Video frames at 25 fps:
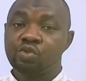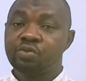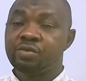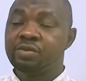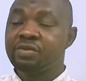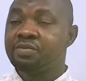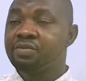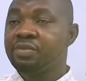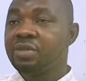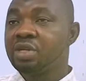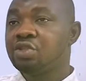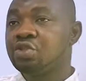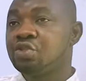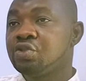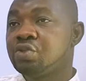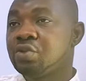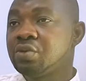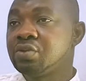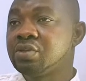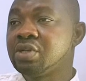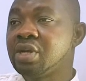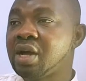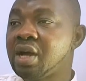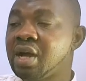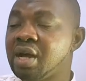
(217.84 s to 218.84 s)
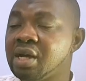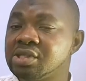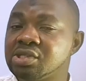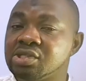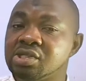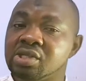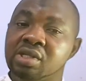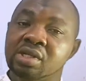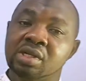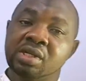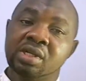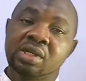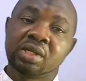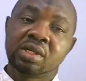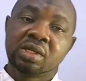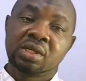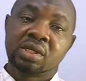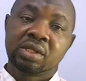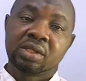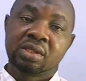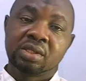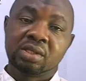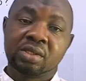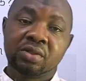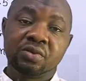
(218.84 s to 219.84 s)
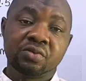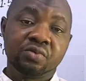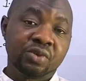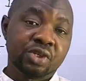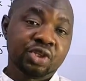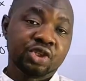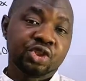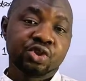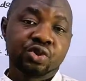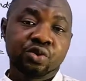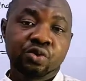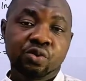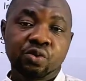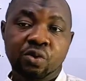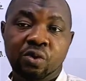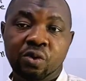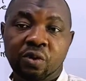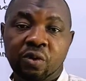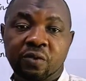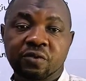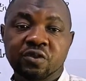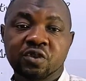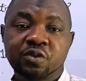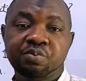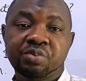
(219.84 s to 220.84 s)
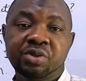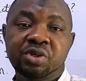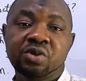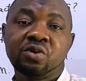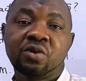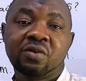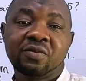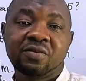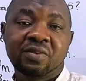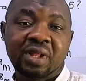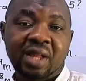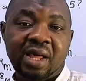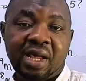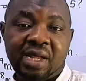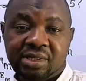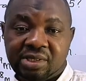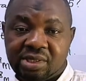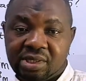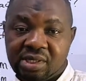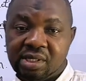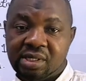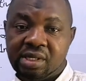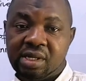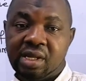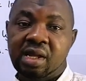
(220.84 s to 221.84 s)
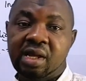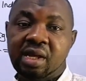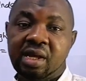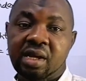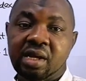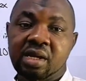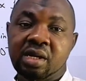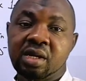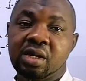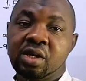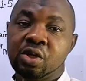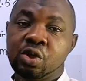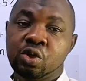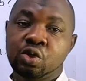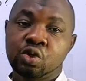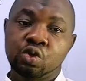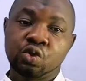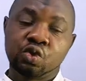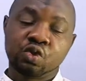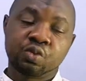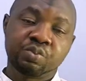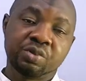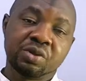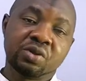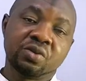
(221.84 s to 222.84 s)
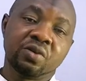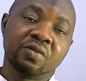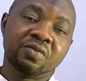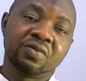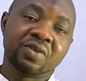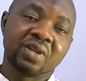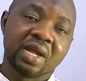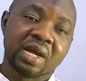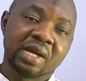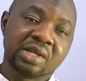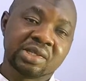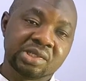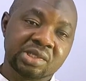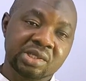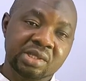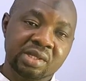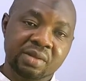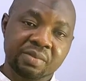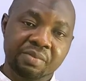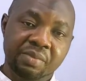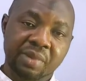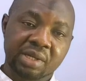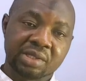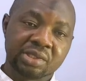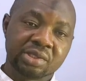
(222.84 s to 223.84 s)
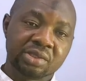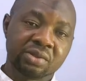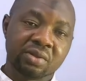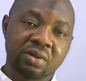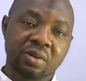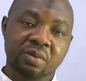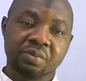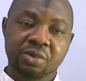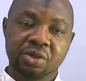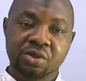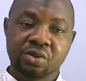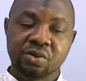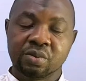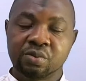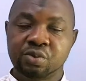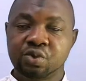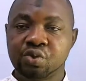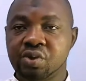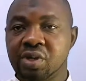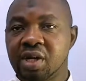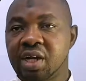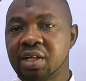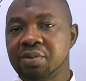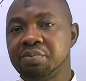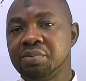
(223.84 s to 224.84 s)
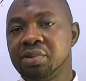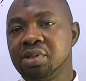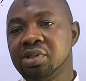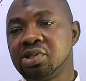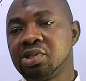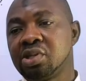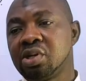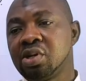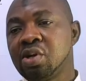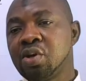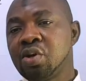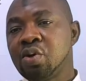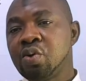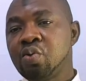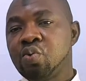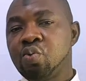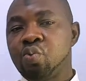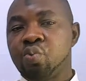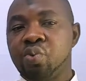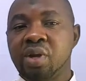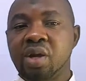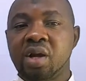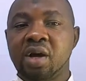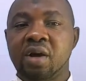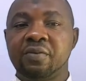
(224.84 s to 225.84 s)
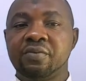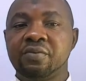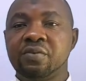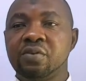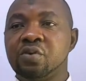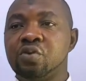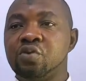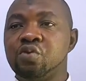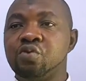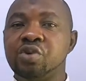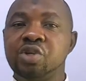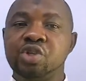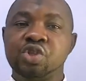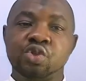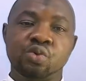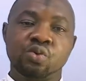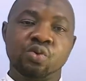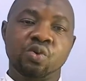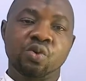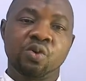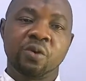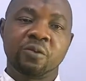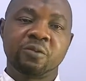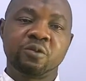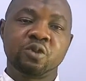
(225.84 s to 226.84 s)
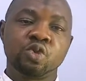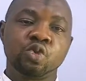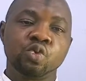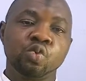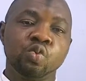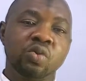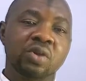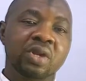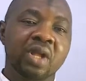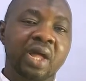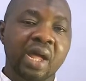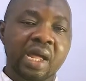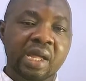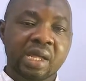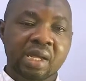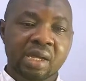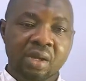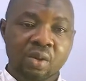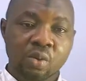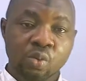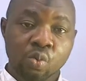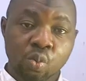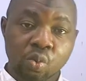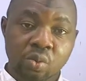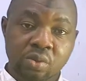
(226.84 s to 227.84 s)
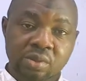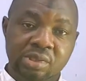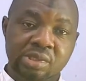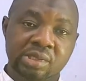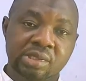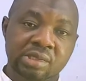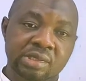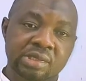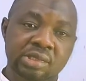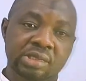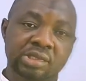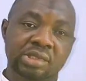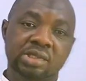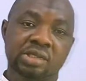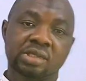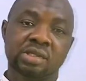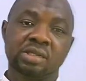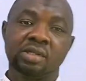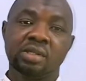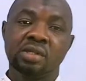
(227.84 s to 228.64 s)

to be measured as the ratio of speed of light in air to speed of light in a material medium. So that means we have ratio of two like quantities,